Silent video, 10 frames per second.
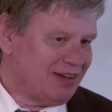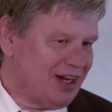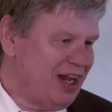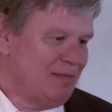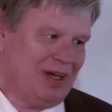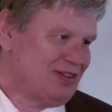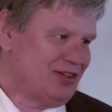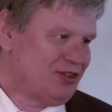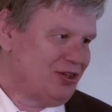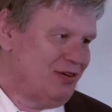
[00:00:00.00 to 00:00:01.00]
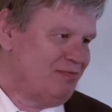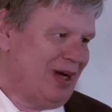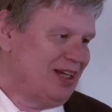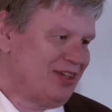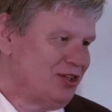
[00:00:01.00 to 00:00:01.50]
the key message of
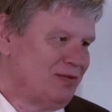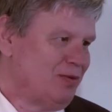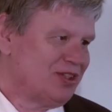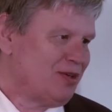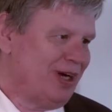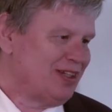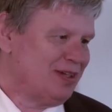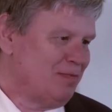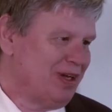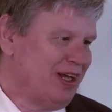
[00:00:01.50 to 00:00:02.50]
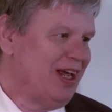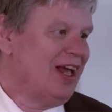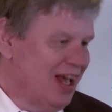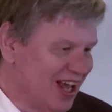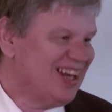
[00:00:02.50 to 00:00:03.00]
my session was quite simply
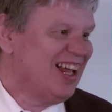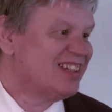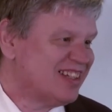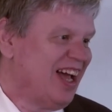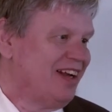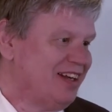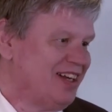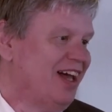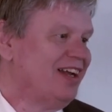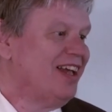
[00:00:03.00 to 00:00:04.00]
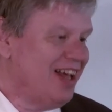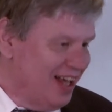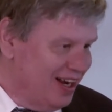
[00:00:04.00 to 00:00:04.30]
let's get it done.